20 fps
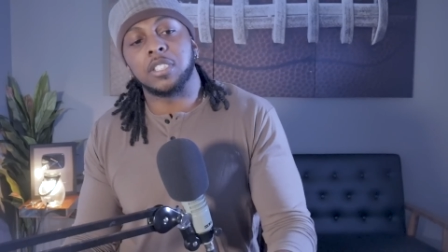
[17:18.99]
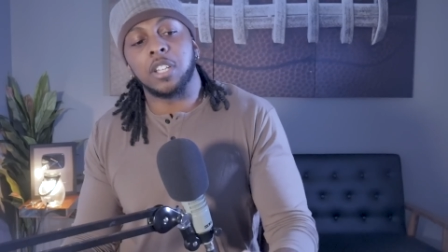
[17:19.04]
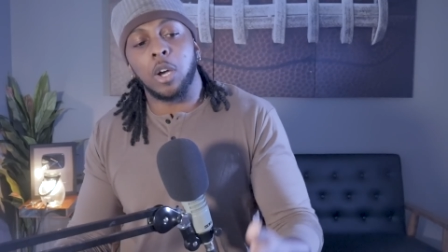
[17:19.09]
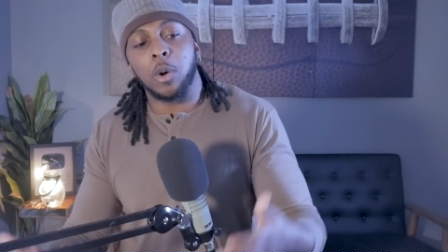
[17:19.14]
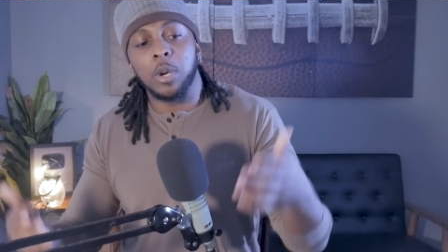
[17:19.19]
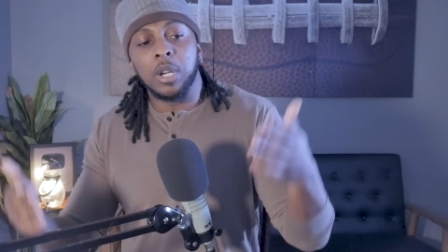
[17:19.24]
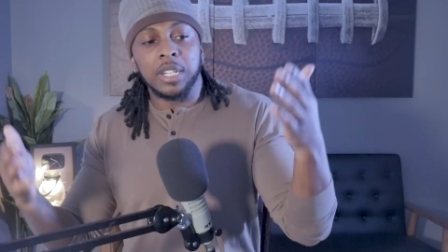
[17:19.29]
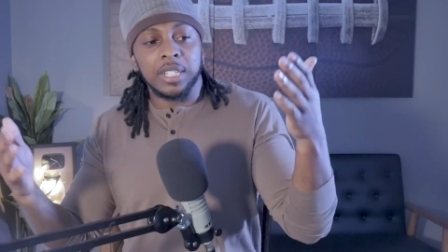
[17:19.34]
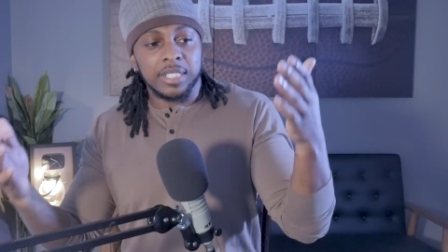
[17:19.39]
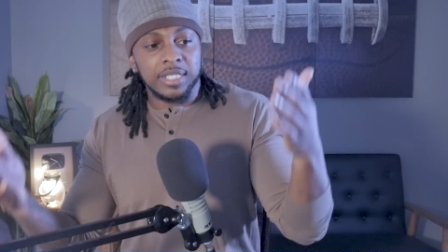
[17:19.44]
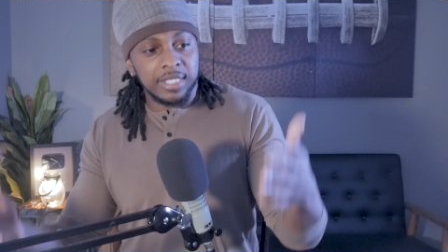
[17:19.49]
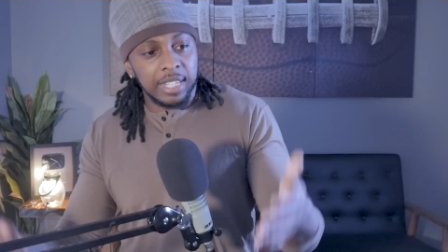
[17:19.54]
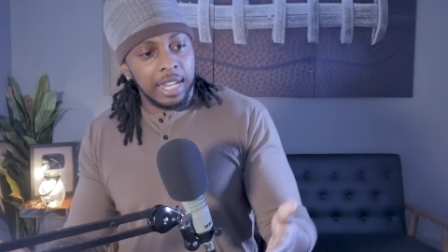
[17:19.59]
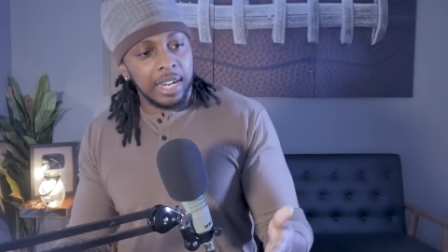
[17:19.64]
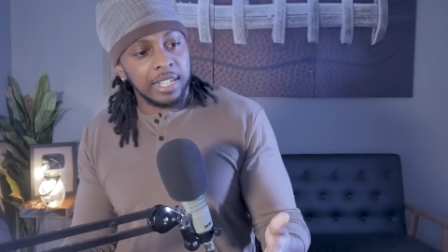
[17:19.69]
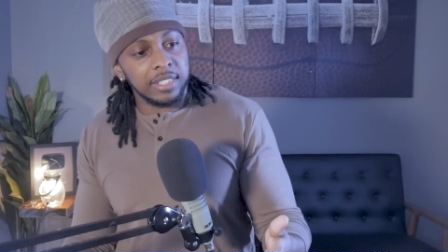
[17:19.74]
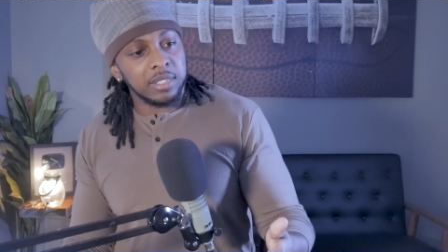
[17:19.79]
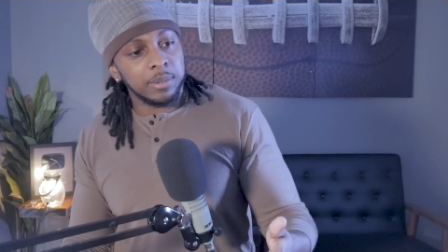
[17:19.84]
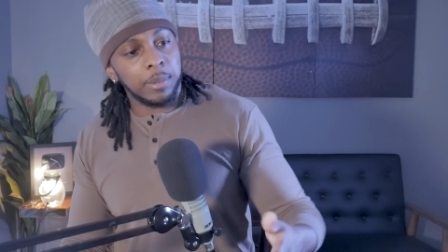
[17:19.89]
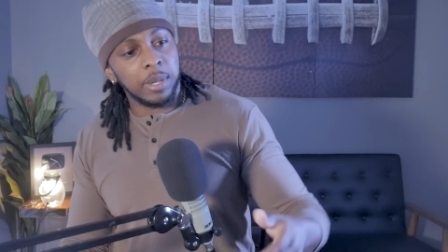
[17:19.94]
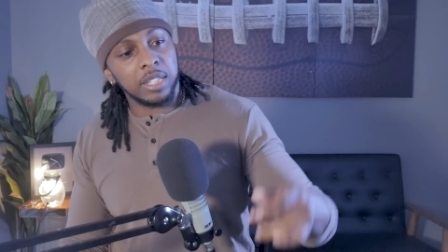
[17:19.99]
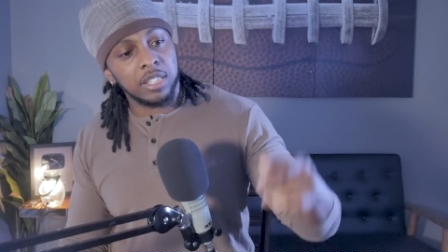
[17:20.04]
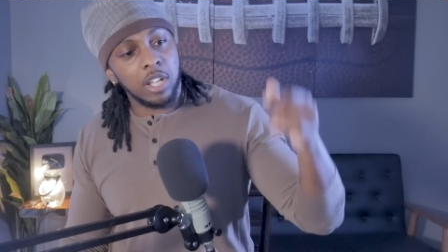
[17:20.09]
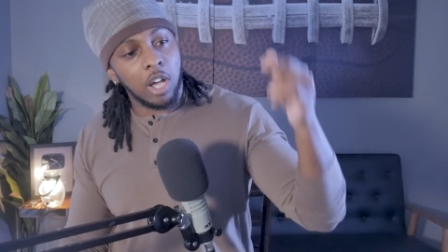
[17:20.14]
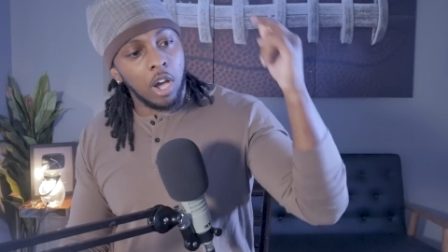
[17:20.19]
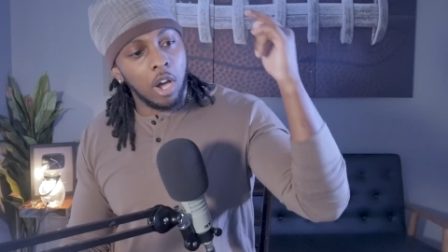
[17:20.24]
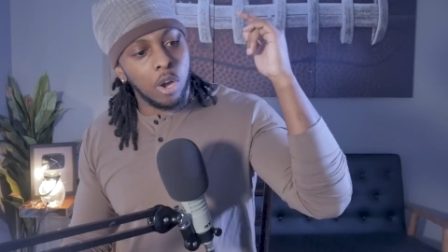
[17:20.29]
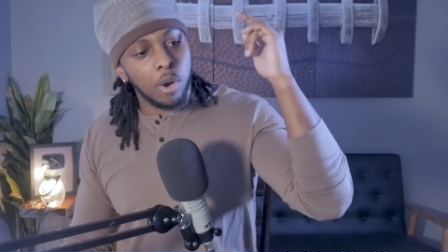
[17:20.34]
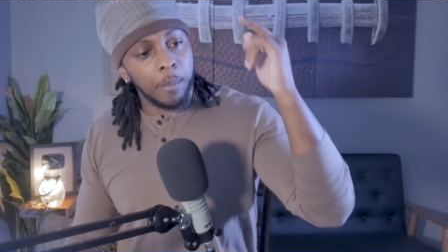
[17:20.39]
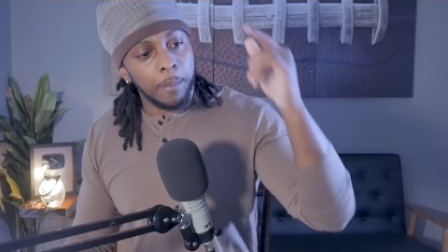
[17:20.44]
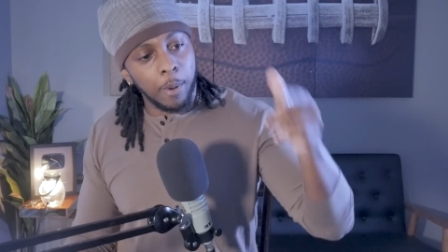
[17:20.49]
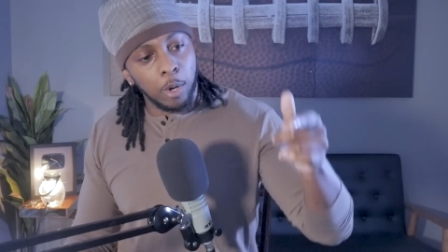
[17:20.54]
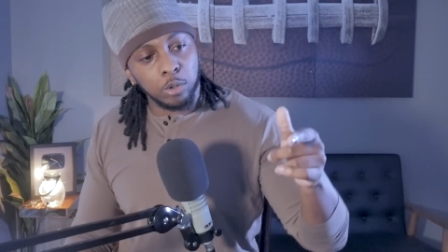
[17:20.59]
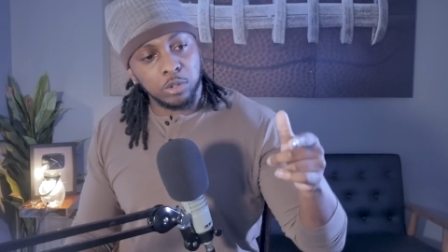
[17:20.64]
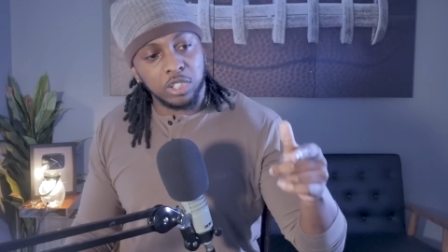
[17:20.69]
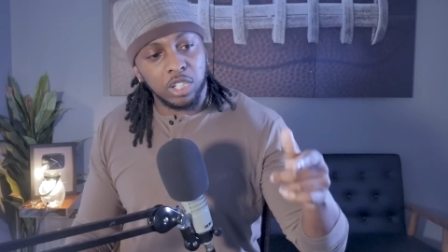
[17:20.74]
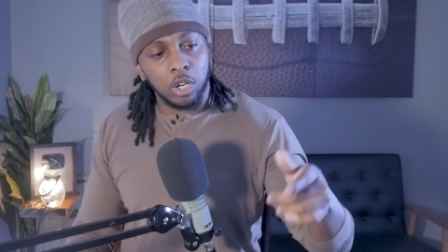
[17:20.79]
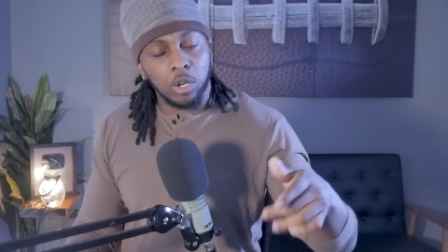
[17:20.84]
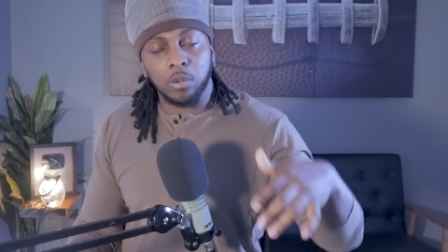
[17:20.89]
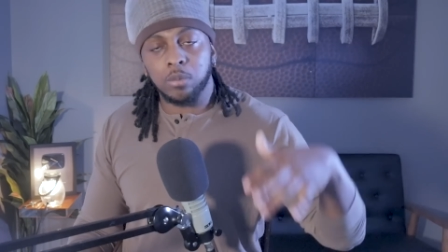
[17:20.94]
So shout out to my dog
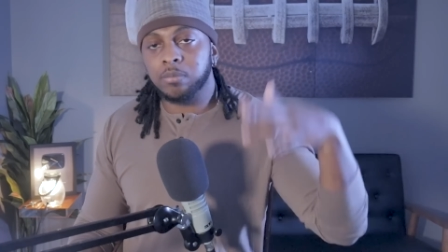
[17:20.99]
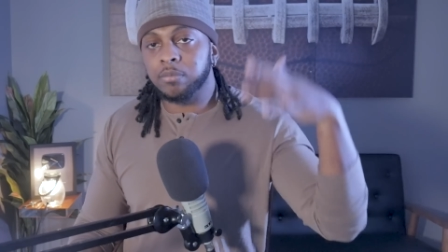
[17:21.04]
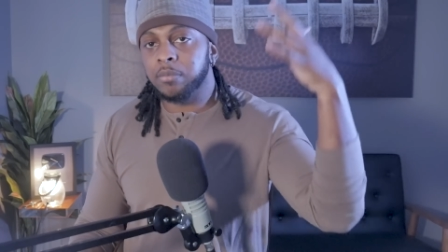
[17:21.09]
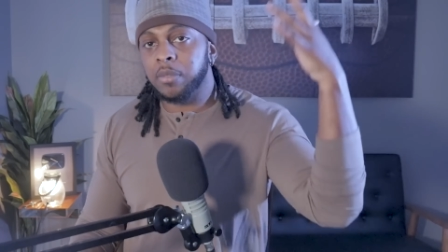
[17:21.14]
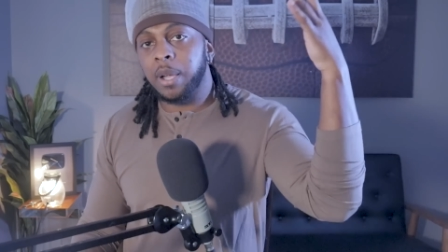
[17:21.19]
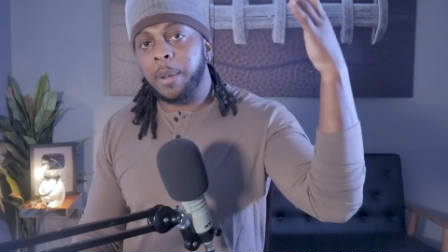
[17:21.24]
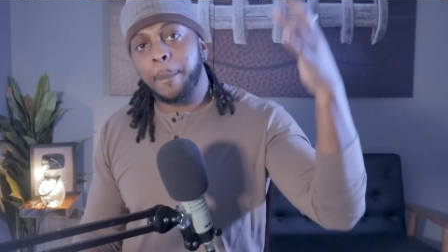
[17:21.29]
Mojo.